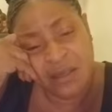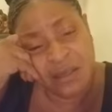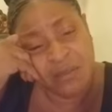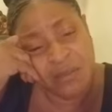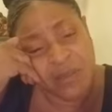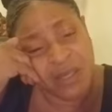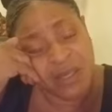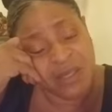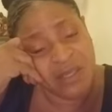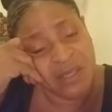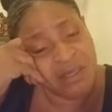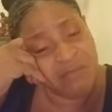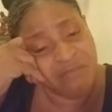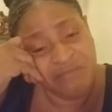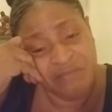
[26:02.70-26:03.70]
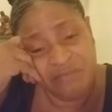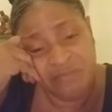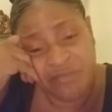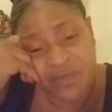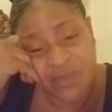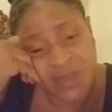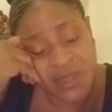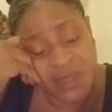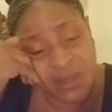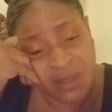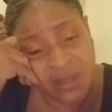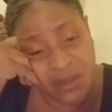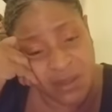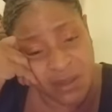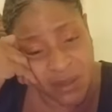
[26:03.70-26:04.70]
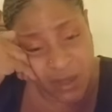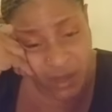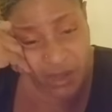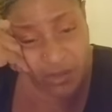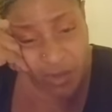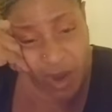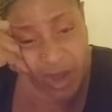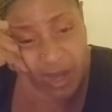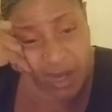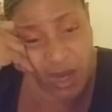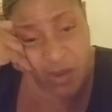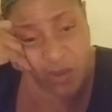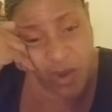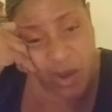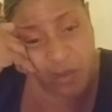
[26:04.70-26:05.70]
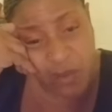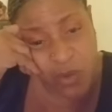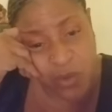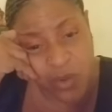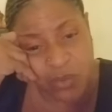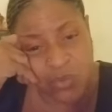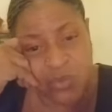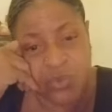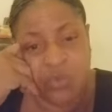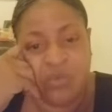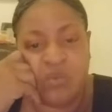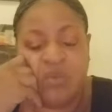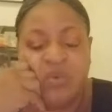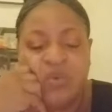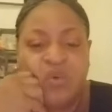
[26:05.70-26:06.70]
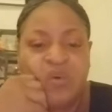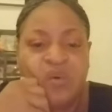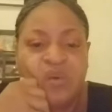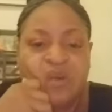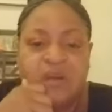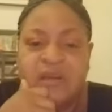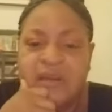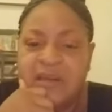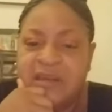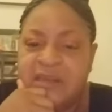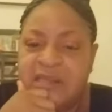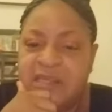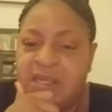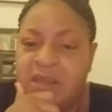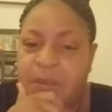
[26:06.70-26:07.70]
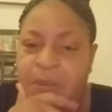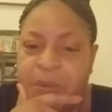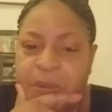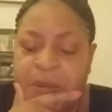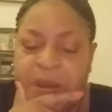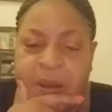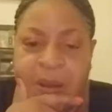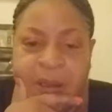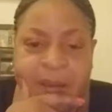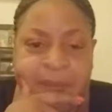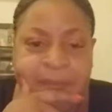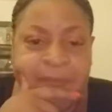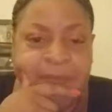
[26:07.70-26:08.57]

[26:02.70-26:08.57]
because this right here, what I'm going through, is temporary.